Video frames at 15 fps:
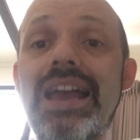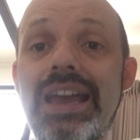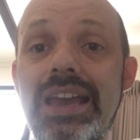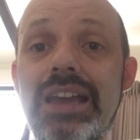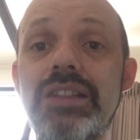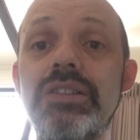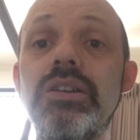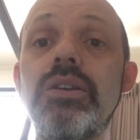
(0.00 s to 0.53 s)

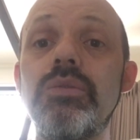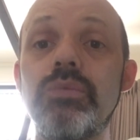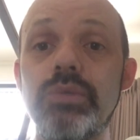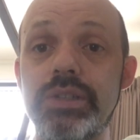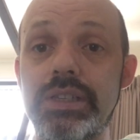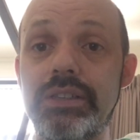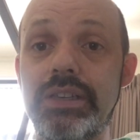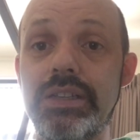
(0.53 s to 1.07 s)
and
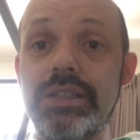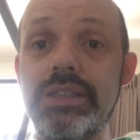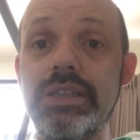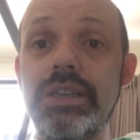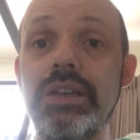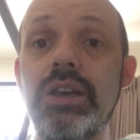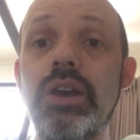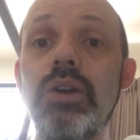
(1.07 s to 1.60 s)

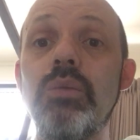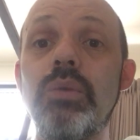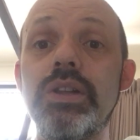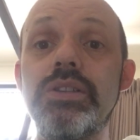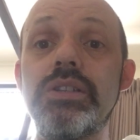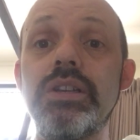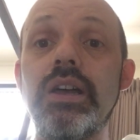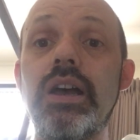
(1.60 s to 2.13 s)
resiliency,
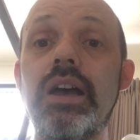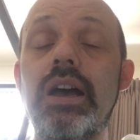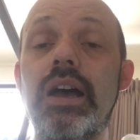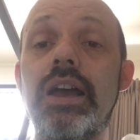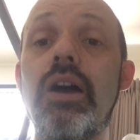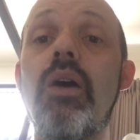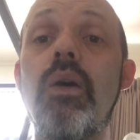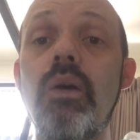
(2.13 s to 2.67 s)
which
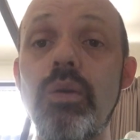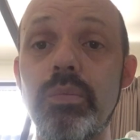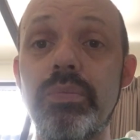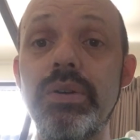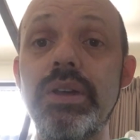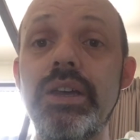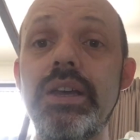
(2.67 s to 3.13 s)
I hope